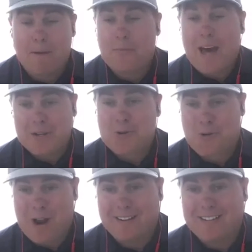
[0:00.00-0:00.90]
That is
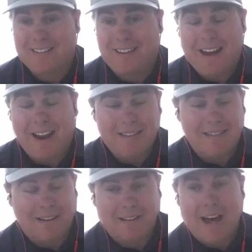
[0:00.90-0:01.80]
correct. And I
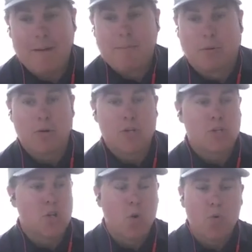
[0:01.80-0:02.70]
think a lot of people are
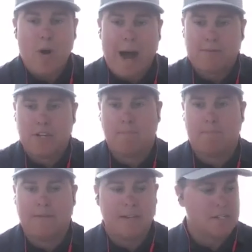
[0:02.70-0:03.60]
so wrapped up
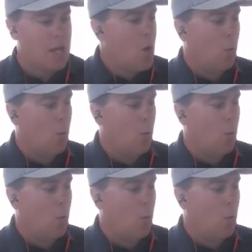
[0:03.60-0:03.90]
on this.